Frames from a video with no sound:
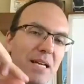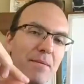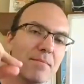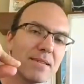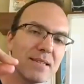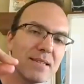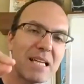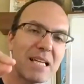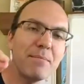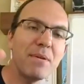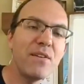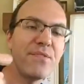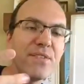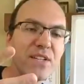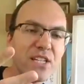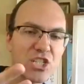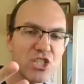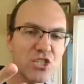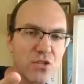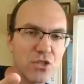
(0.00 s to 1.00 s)
Let me
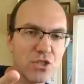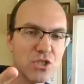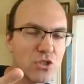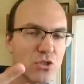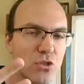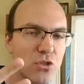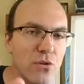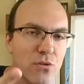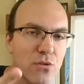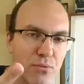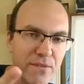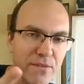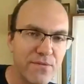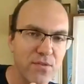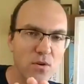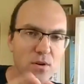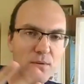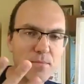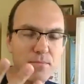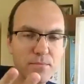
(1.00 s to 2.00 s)
finish. There's 2, 3,
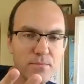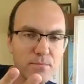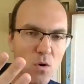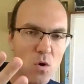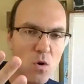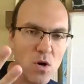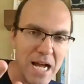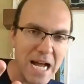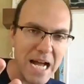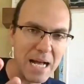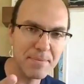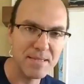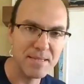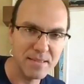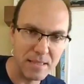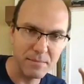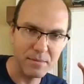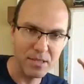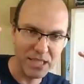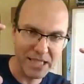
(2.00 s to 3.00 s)
4 more apps, and then
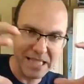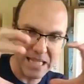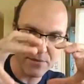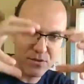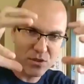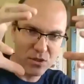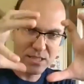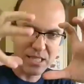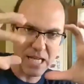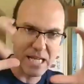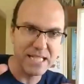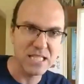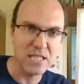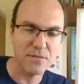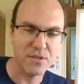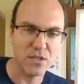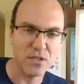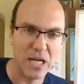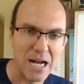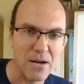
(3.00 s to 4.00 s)
I'm going to give you an idea
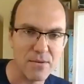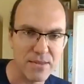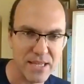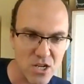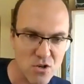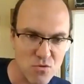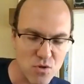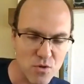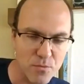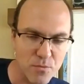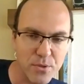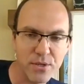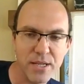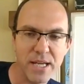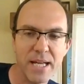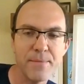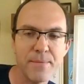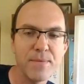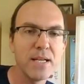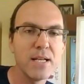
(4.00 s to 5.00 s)
of how they group,
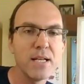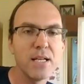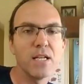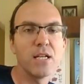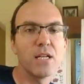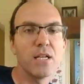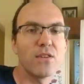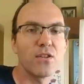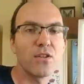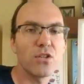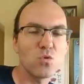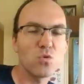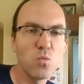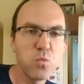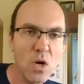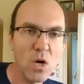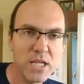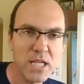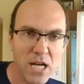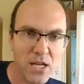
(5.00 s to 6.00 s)
okay? There's
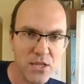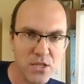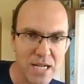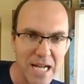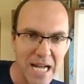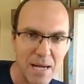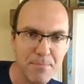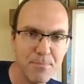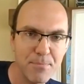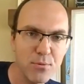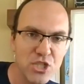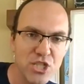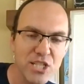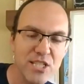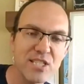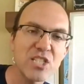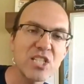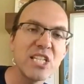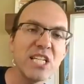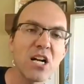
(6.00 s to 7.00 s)
one other app, which is
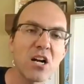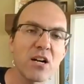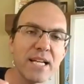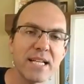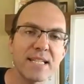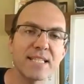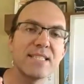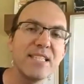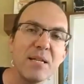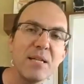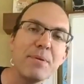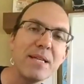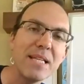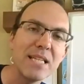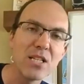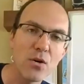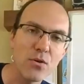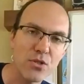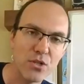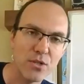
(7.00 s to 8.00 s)

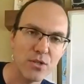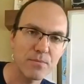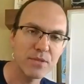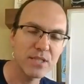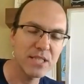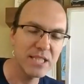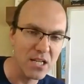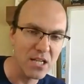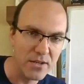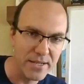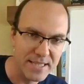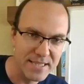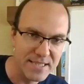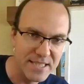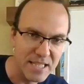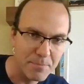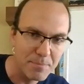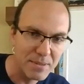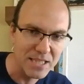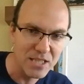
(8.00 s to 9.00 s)
trxdb-loader.
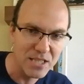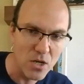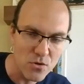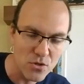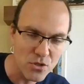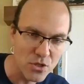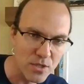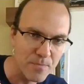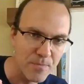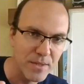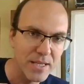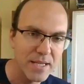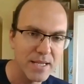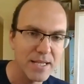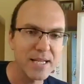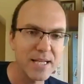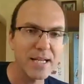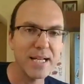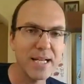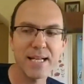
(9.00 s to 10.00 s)
trxdb-loader
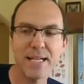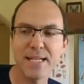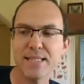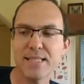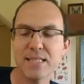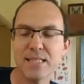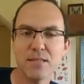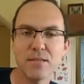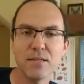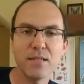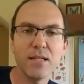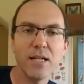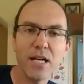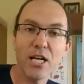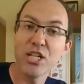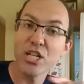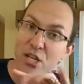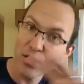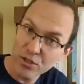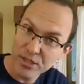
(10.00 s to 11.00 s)
is
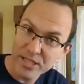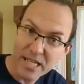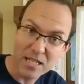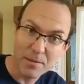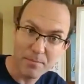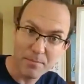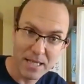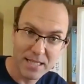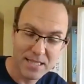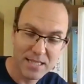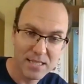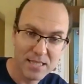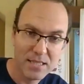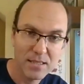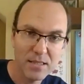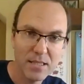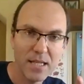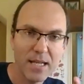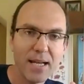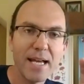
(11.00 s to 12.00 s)
another database.
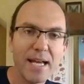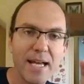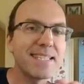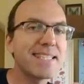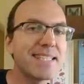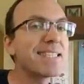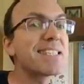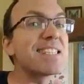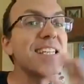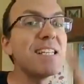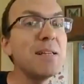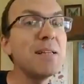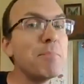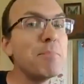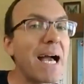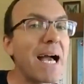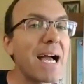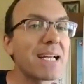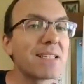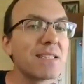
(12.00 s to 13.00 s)
It's still
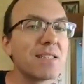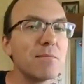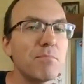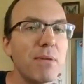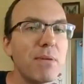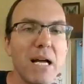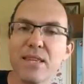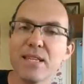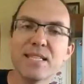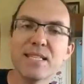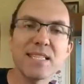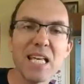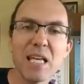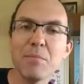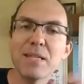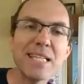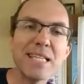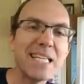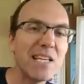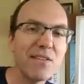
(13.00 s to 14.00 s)
backed by the same
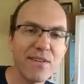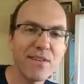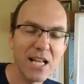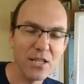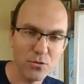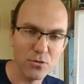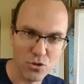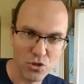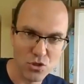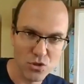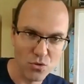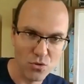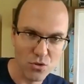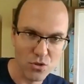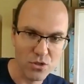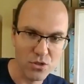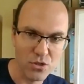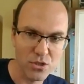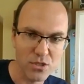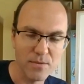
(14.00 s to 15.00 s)
key value
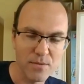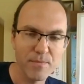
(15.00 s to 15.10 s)
stores,